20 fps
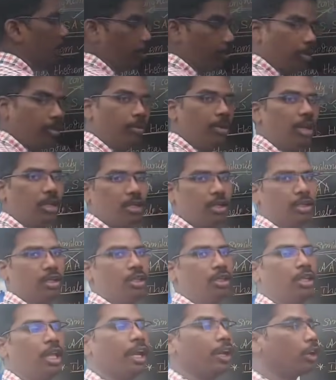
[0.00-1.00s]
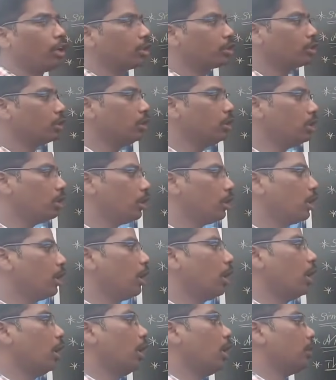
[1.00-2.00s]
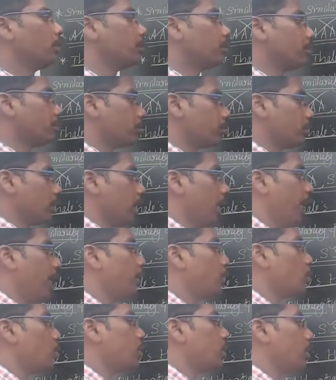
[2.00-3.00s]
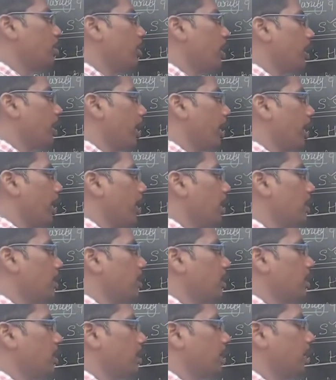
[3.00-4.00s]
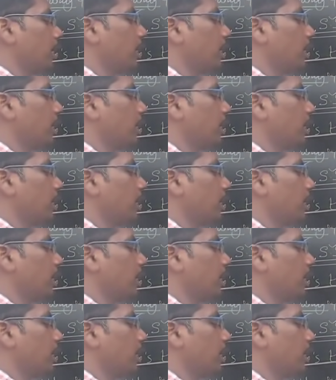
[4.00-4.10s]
remember. And also in two similar triangles,